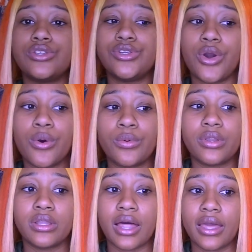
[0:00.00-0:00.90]
don't
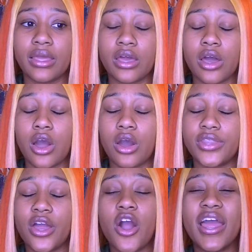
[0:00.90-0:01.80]
like,
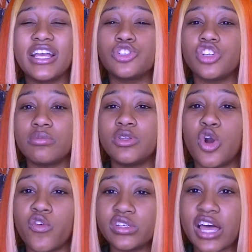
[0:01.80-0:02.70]
they aren't extremely
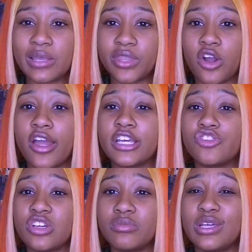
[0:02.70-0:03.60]
oversized, but they aren't
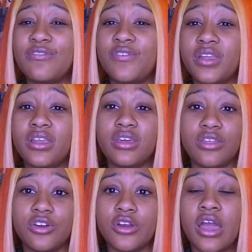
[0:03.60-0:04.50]
extremely fitted
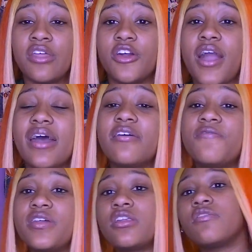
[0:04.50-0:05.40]
either. They're kind of
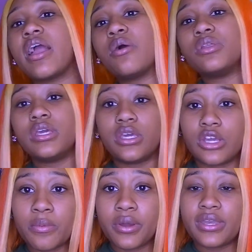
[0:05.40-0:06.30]
fitted around
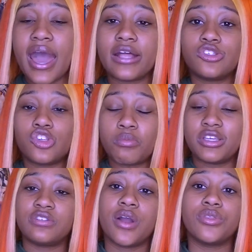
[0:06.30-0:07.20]
here, but not so
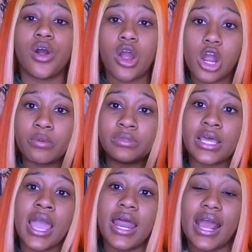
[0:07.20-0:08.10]
much around the arms.
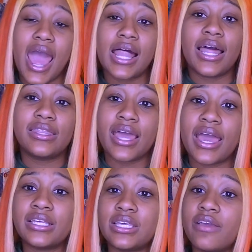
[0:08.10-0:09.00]
And I kind of like that.
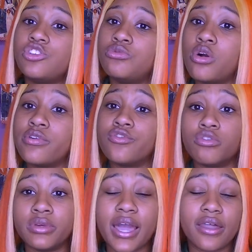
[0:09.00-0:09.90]
It gives you more of a
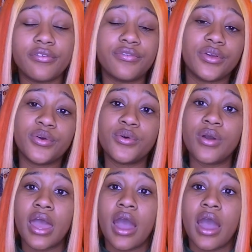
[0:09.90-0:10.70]
roomy kind of feel.